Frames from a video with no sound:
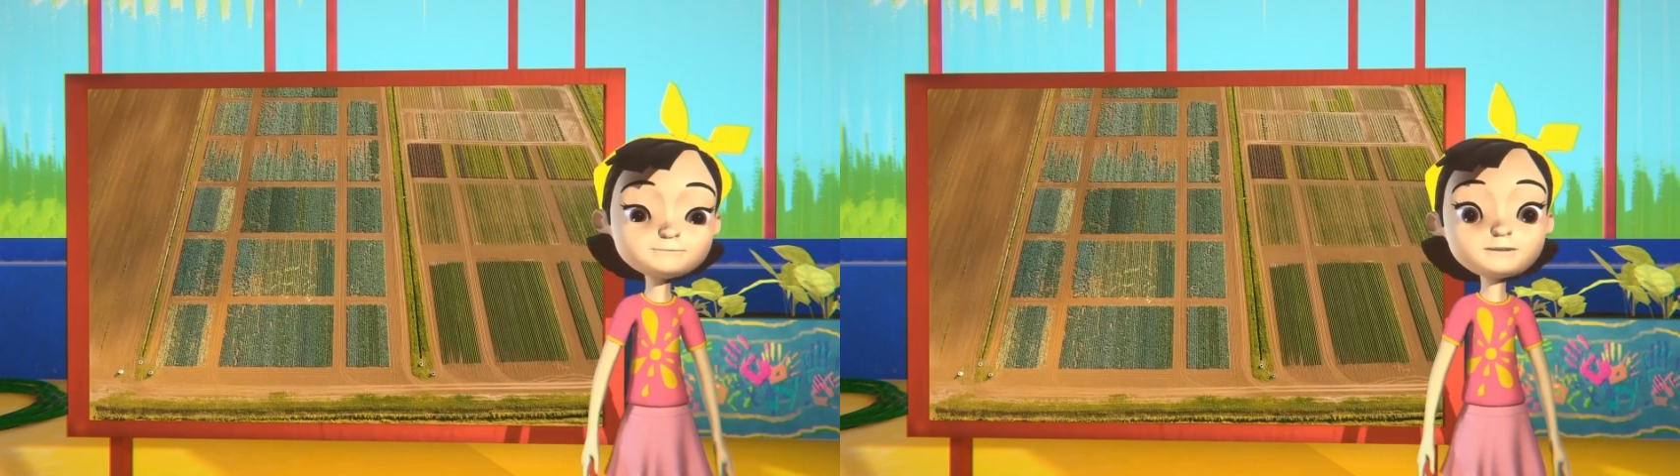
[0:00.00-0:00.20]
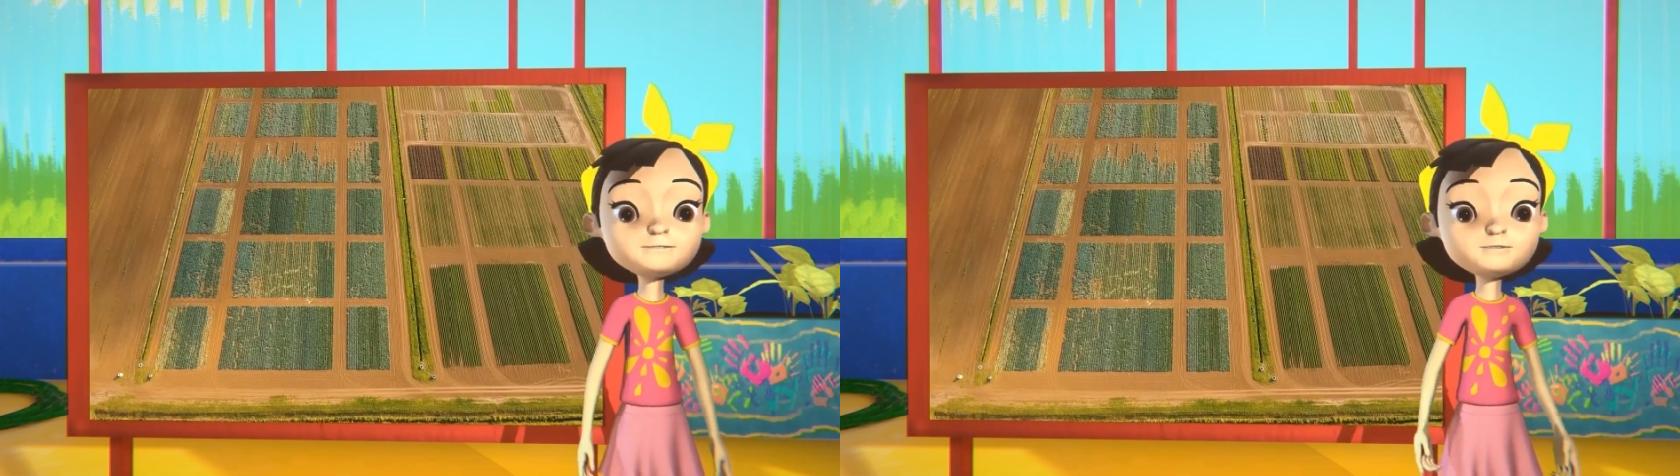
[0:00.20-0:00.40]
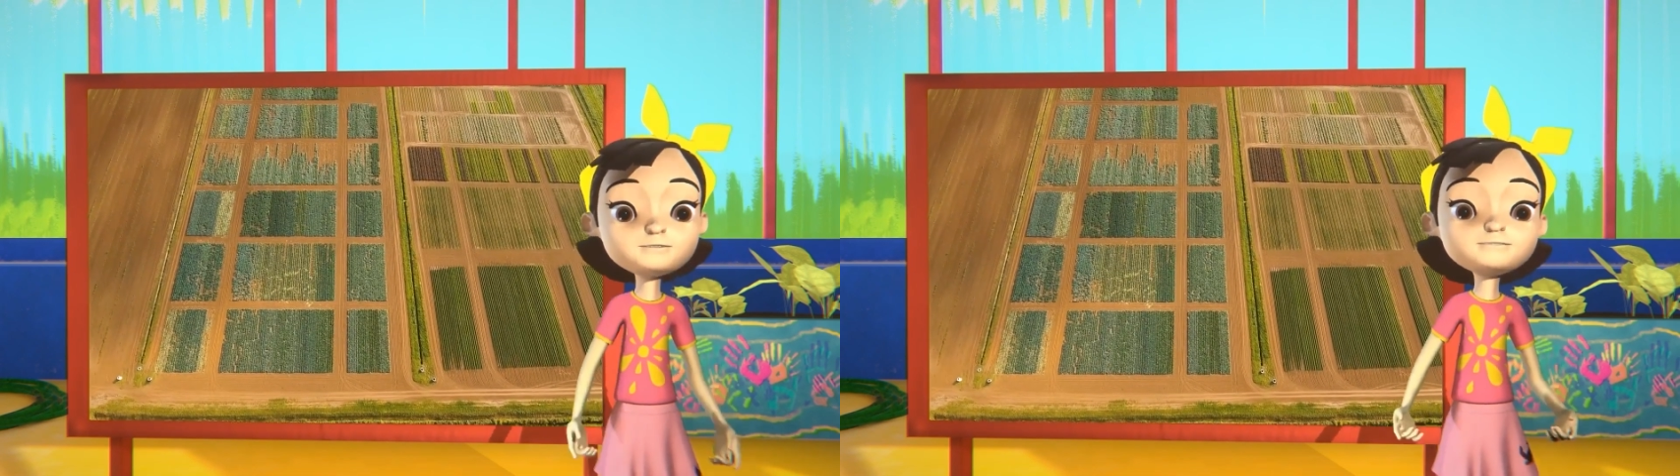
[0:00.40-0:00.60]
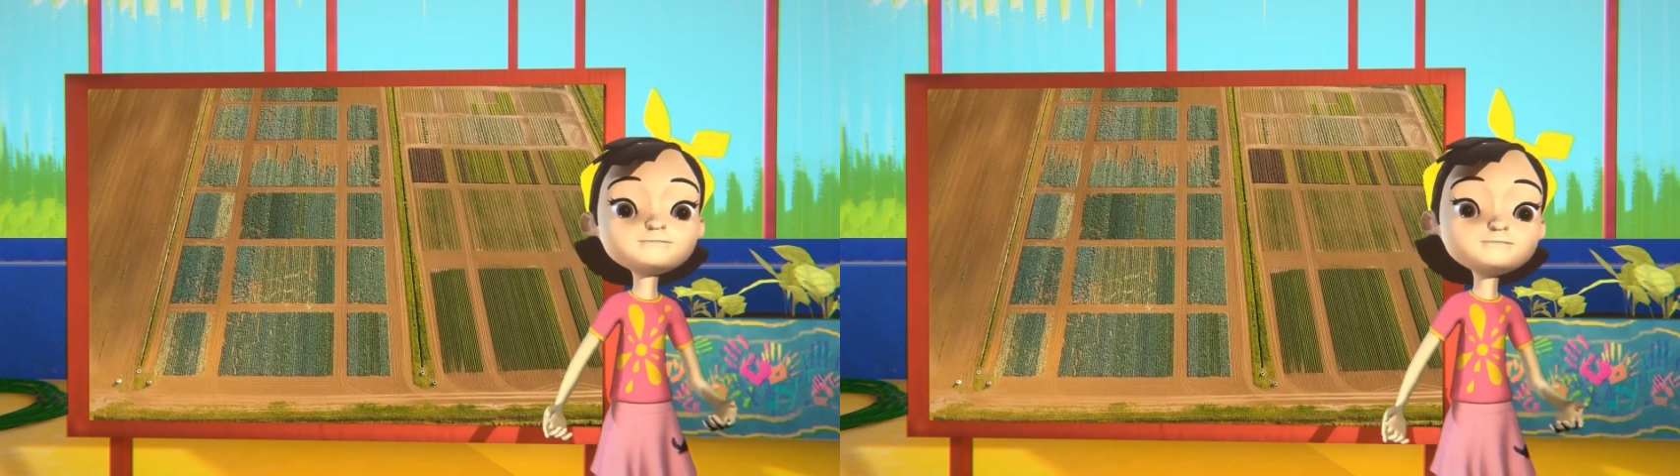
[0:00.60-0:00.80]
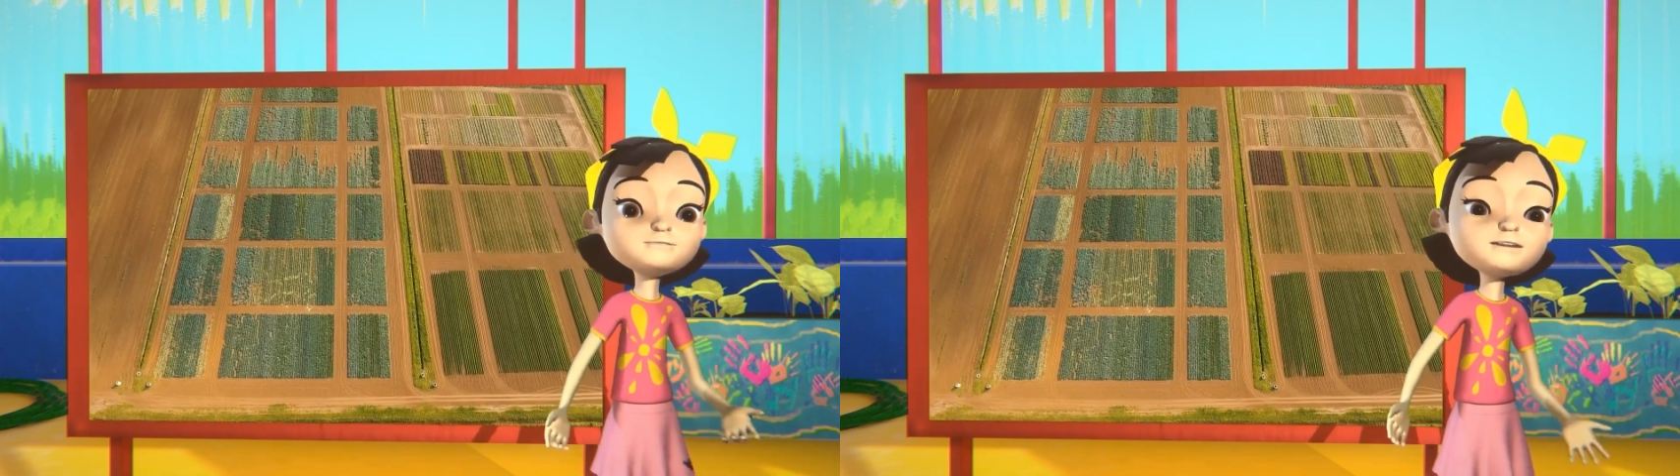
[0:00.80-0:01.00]
because most
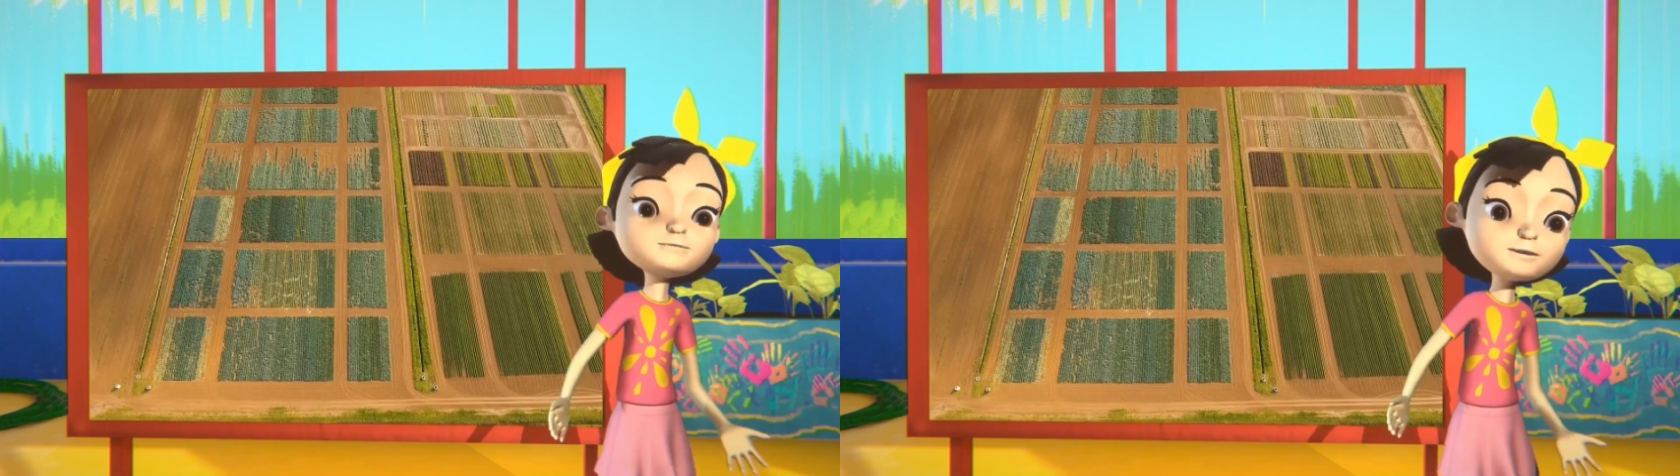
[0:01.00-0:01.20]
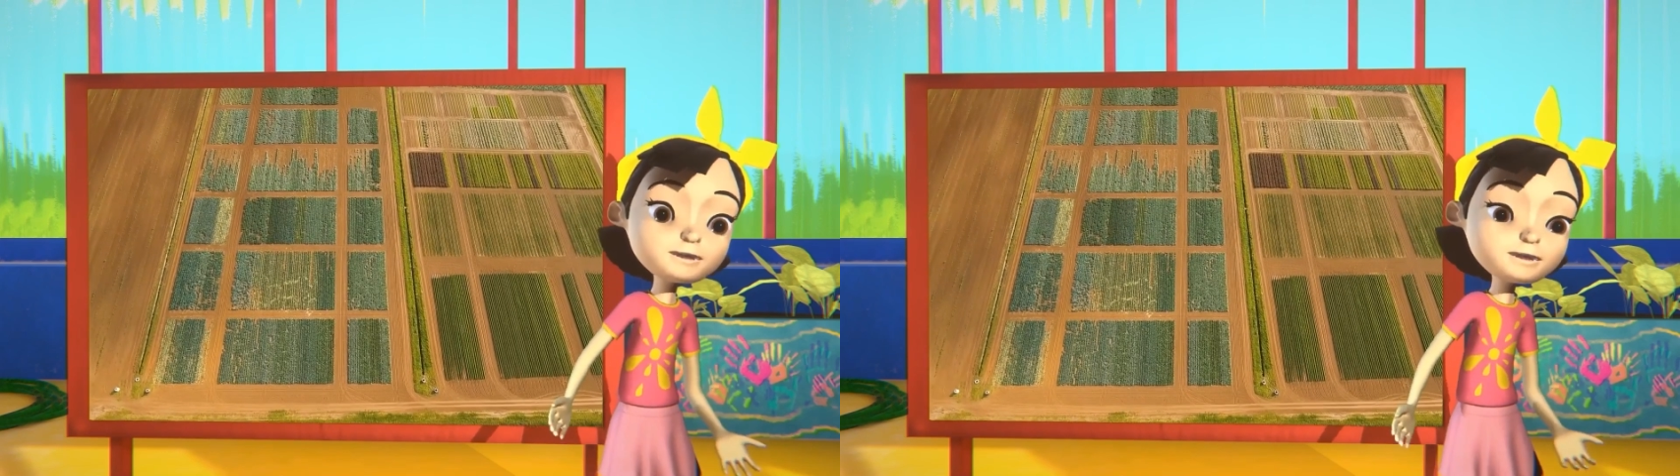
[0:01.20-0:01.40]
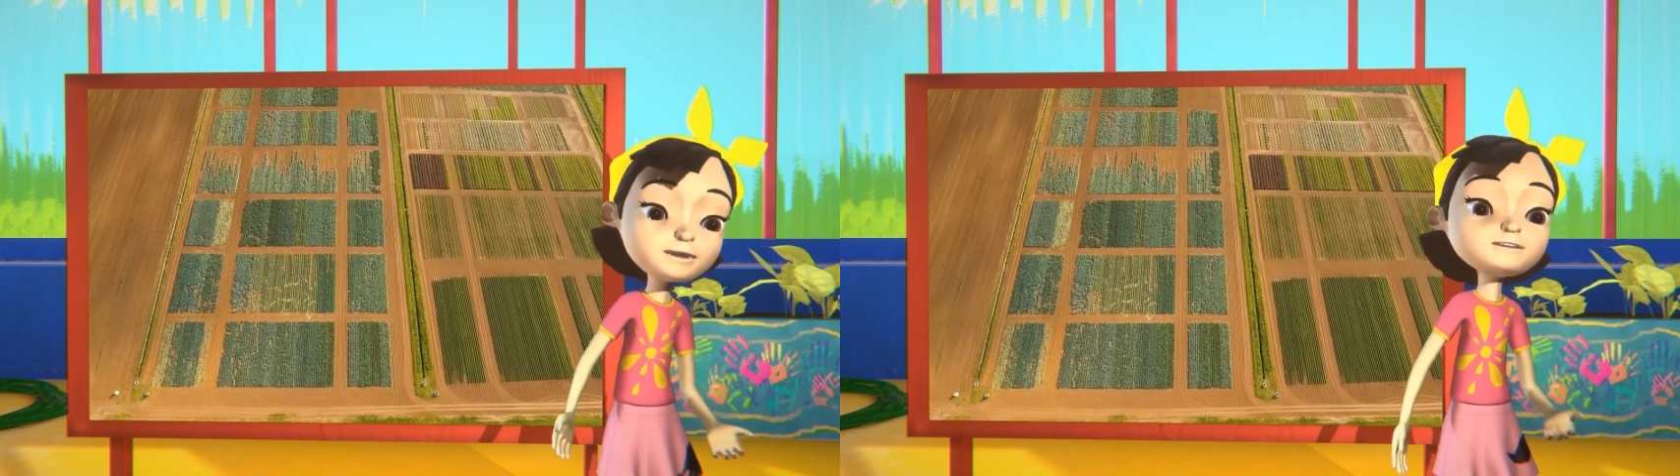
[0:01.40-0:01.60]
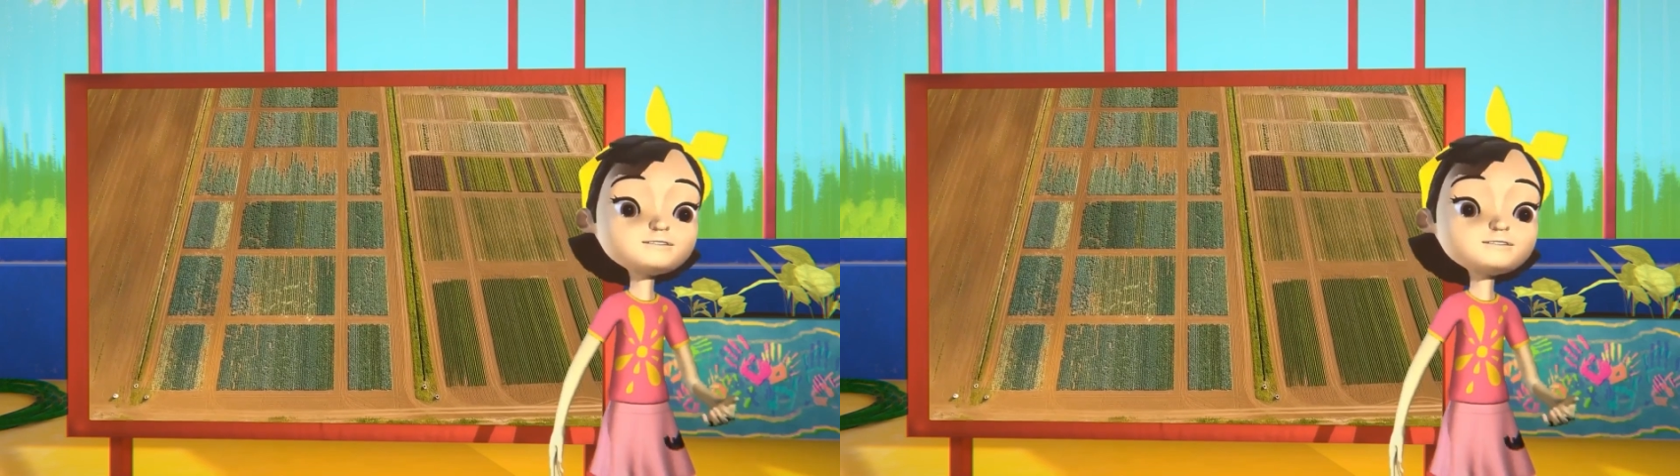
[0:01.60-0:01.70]
of the food that we eat